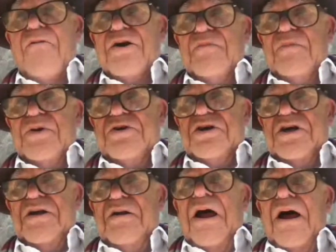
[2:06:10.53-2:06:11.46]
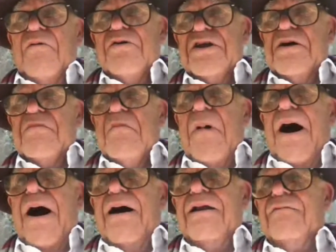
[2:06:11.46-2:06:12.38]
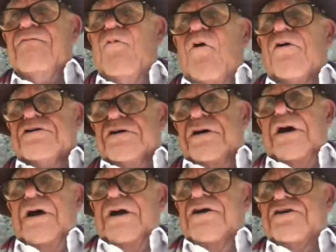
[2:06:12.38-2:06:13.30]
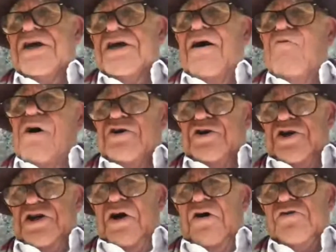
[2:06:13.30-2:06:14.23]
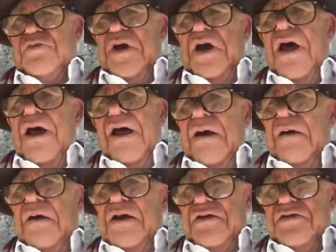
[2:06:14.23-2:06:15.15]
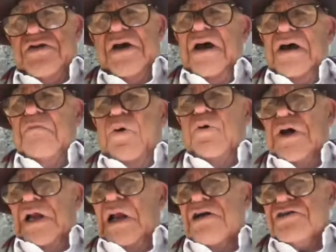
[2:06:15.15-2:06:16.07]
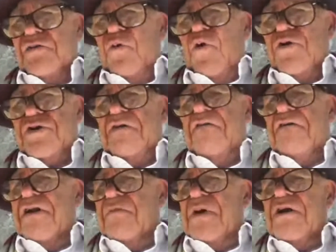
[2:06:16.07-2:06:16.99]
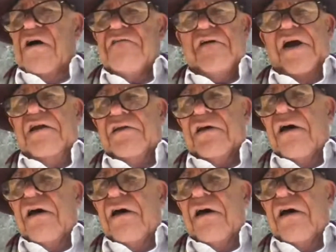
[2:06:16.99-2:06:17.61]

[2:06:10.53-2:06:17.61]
wouldn't be seen within a mile of water. You see how well he knows me. He's put a glass of water in front of me and I faint.